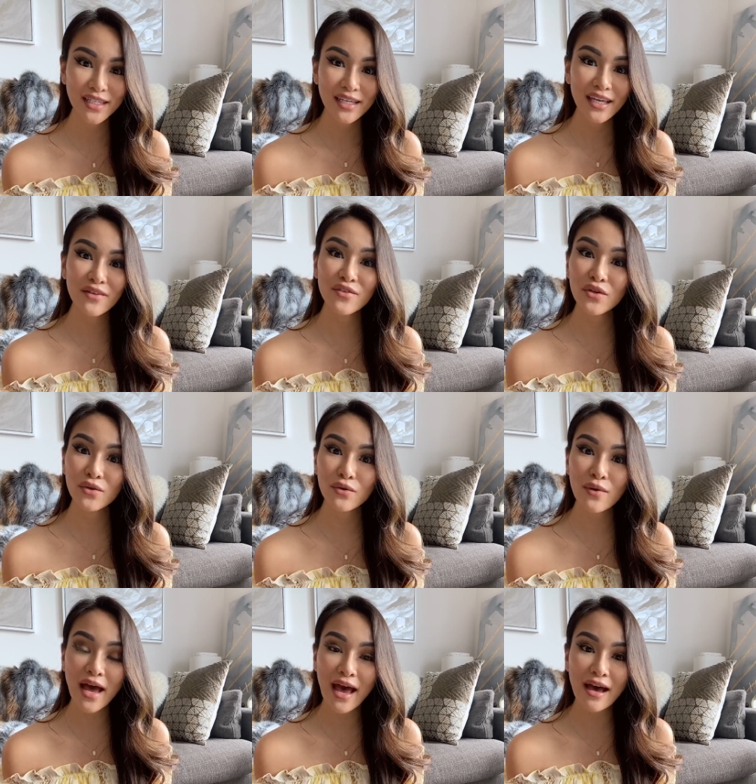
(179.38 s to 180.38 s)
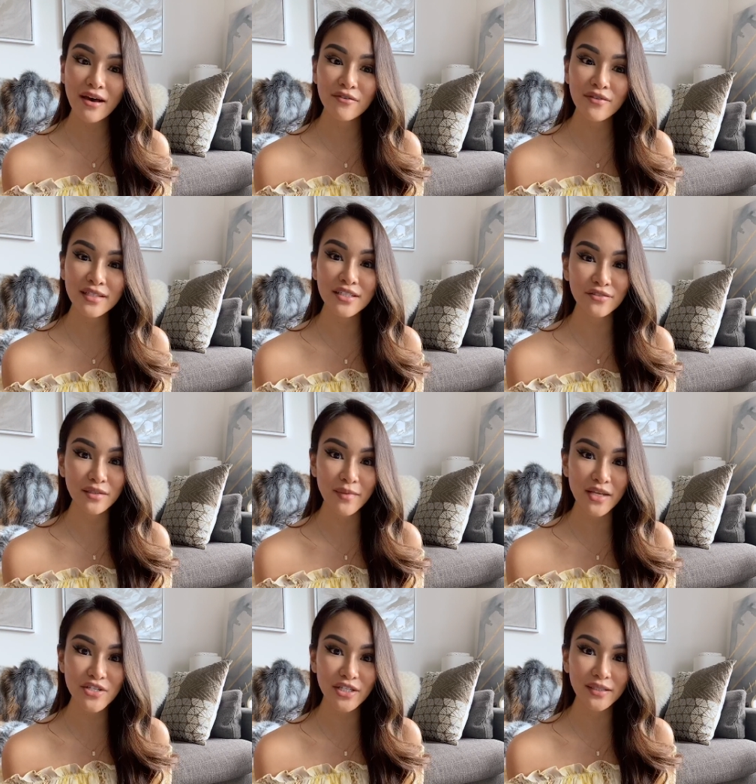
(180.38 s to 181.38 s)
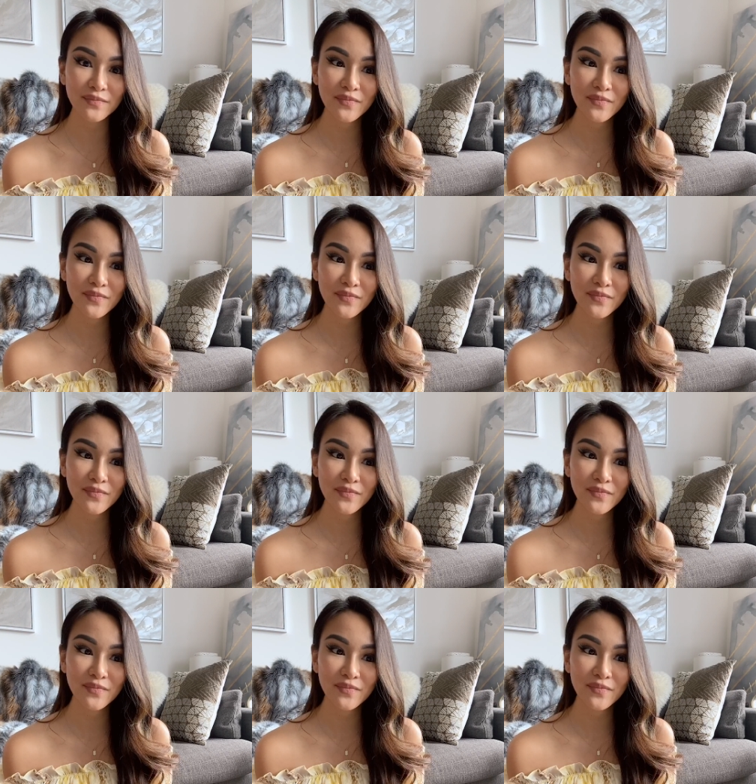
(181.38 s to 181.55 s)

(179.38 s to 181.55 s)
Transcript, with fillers: if you have a different major.